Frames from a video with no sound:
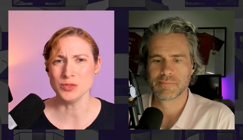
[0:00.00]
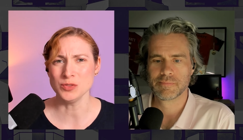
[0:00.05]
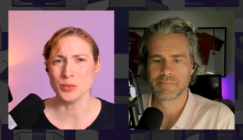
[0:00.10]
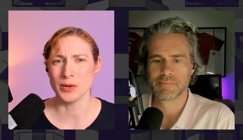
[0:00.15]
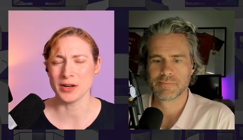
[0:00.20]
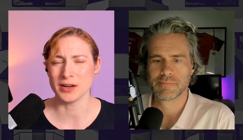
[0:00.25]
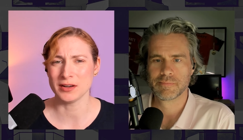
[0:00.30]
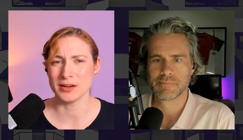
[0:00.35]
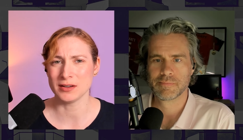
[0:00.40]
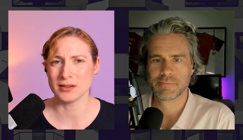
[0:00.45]
Speaker 1: when
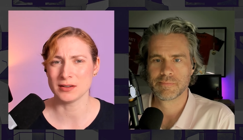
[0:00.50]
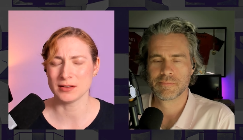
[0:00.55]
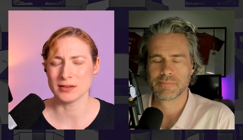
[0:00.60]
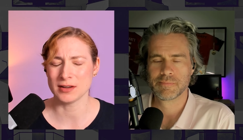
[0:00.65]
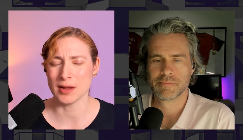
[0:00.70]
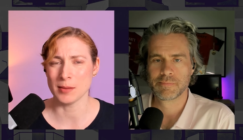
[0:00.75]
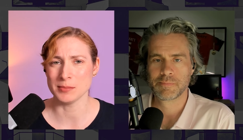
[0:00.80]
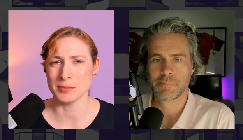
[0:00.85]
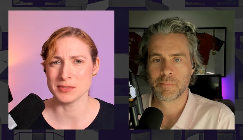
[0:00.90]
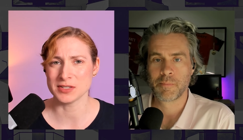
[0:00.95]
it
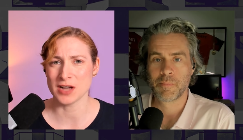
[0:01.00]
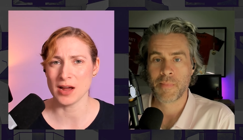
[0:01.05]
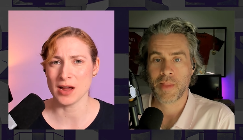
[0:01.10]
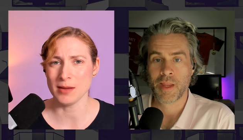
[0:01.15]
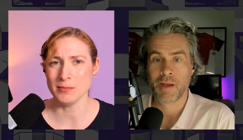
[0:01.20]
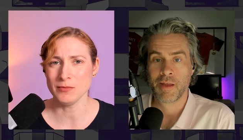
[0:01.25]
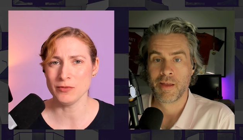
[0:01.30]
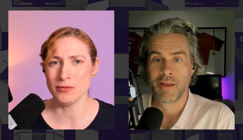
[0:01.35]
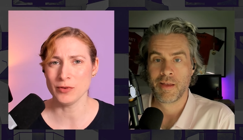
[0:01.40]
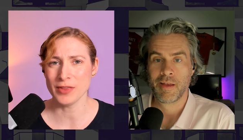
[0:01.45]
comes
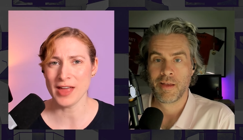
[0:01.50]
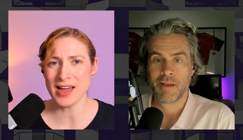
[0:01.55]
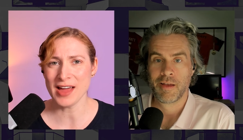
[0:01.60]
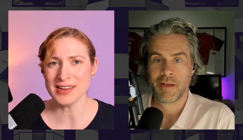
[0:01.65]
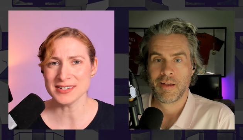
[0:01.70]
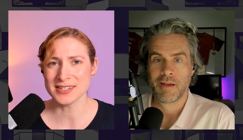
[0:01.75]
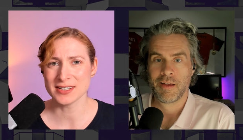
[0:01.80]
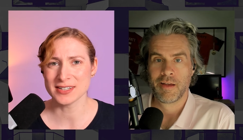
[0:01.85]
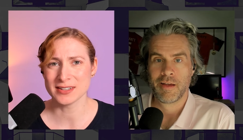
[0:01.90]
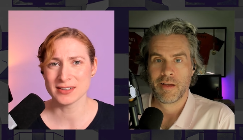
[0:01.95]
time for
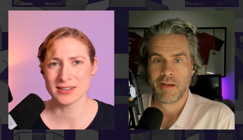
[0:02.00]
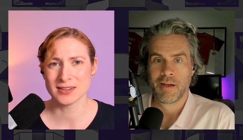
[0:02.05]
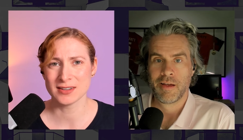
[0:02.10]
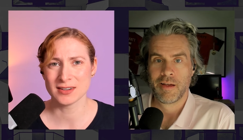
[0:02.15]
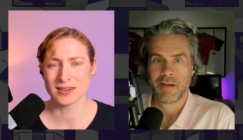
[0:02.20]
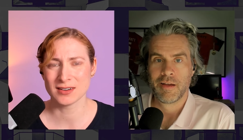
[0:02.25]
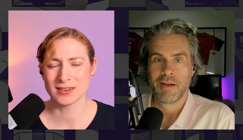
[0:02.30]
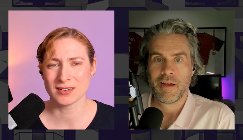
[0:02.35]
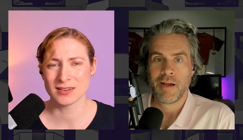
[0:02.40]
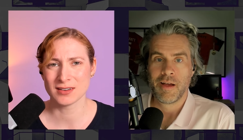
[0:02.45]
that?
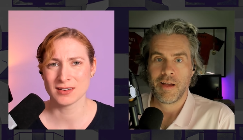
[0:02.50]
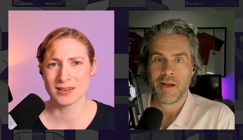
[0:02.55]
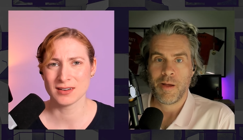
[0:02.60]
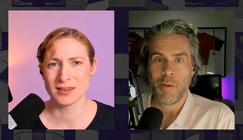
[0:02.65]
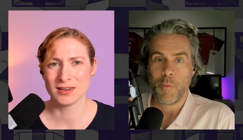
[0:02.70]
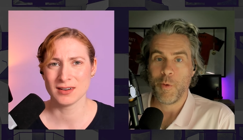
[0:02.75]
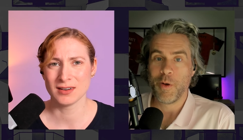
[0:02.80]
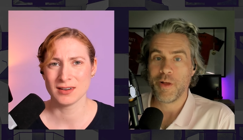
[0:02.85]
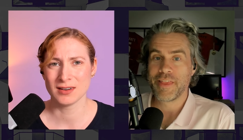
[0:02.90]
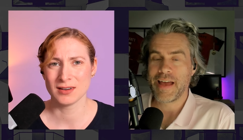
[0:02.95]

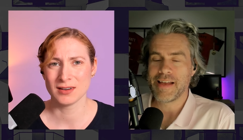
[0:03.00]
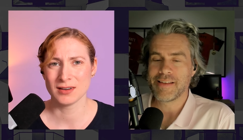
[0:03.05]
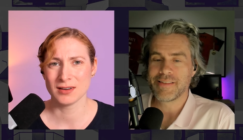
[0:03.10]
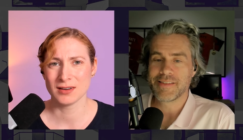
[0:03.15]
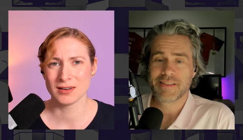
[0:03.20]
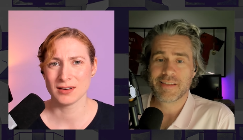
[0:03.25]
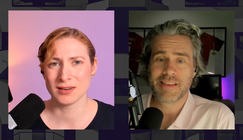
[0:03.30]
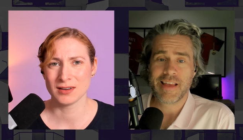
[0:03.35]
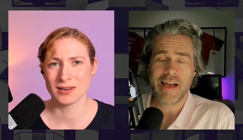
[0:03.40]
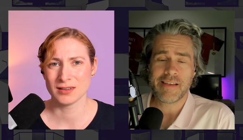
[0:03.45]
Speaker 2: Well,
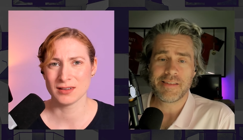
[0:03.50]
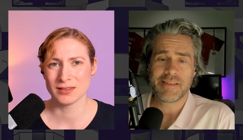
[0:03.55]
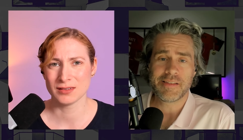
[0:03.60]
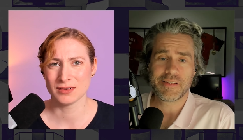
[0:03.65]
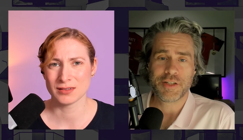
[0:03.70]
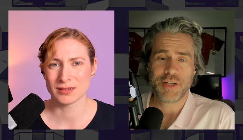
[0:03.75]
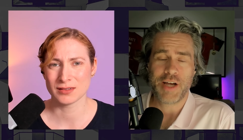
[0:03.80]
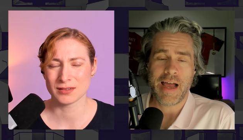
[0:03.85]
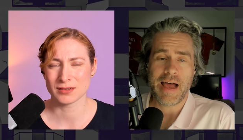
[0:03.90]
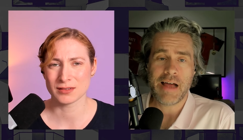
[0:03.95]
that's that's
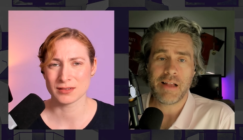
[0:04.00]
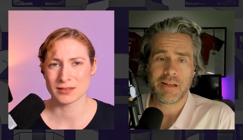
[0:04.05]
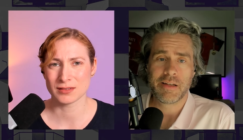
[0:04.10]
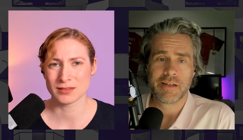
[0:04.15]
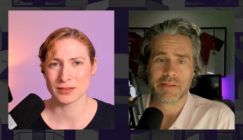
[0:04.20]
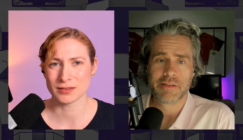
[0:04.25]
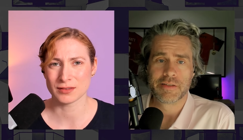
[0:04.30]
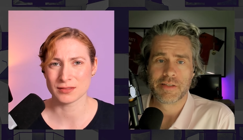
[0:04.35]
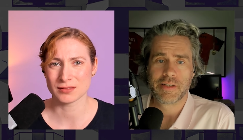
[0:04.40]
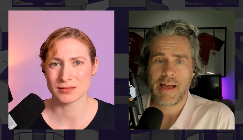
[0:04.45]
a
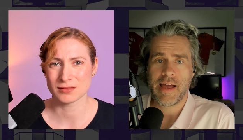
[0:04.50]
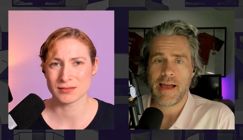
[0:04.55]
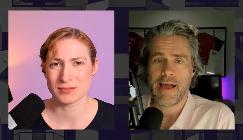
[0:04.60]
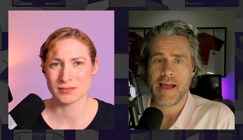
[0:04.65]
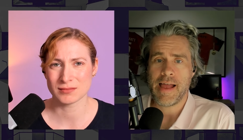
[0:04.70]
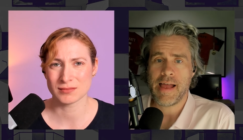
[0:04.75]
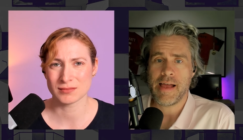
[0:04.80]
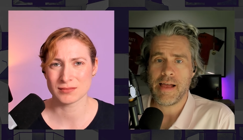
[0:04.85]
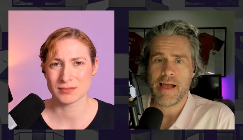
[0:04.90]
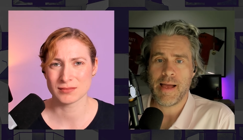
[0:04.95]
challenge.
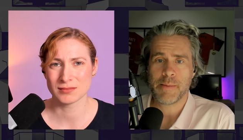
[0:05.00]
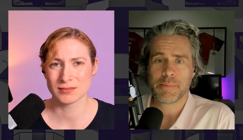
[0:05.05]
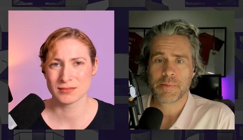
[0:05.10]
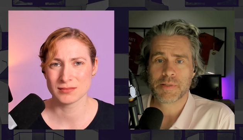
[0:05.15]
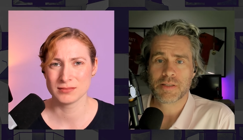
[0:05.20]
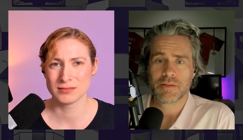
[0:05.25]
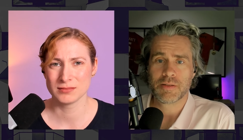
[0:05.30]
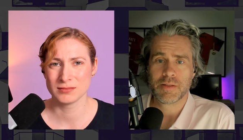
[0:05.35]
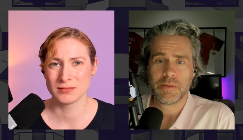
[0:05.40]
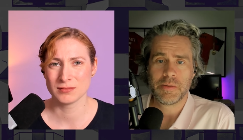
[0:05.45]
Yeah, a-
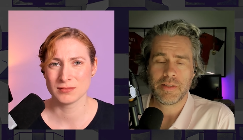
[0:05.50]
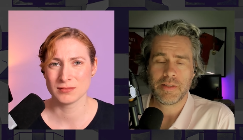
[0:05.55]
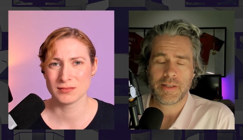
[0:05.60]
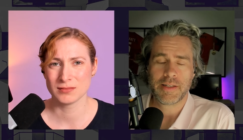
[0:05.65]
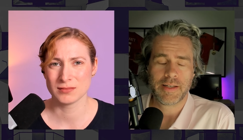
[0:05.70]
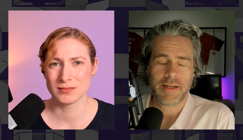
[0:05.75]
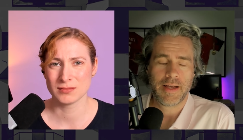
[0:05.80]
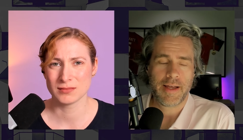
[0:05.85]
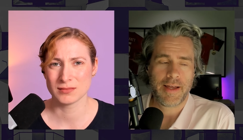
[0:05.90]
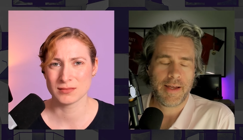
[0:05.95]

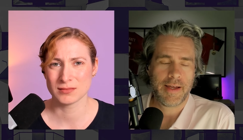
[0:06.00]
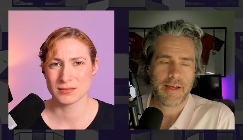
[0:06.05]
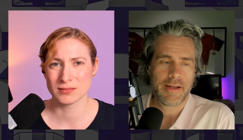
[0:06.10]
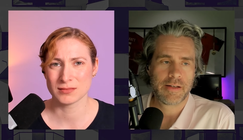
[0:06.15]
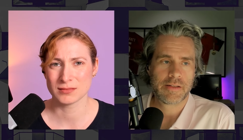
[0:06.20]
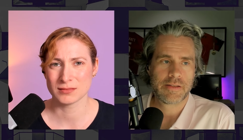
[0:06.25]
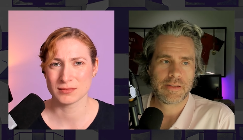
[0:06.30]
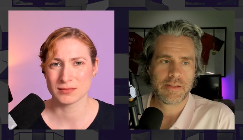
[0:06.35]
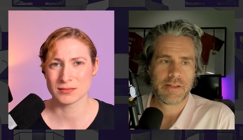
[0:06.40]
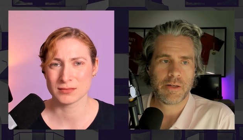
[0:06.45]
absolutely.
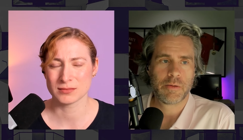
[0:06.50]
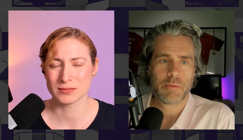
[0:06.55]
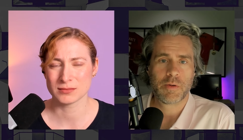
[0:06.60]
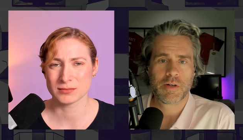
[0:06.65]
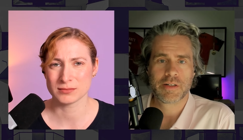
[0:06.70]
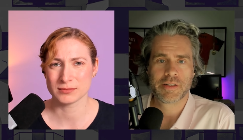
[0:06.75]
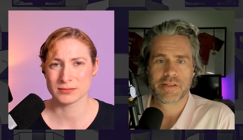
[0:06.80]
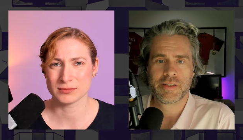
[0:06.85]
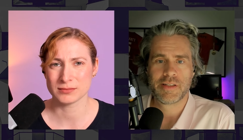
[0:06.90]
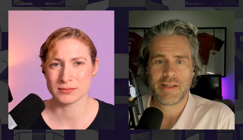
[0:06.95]
And you know,
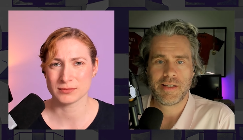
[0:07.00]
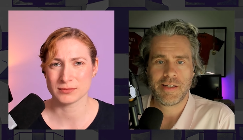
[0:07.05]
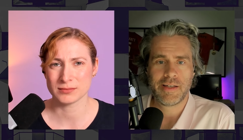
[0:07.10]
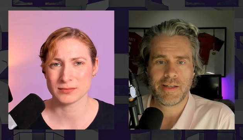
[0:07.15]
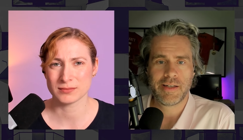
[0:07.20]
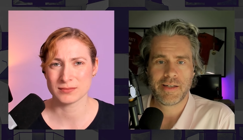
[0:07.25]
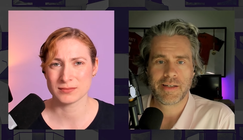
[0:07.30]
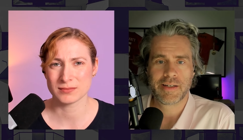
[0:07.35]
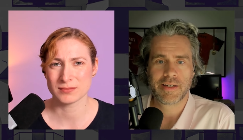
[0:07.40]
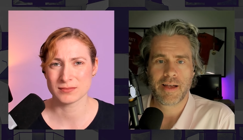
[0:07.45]
we're
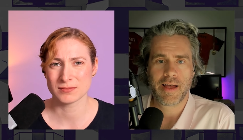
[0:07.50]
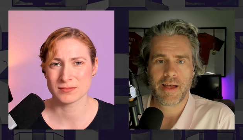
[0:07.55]
seeing,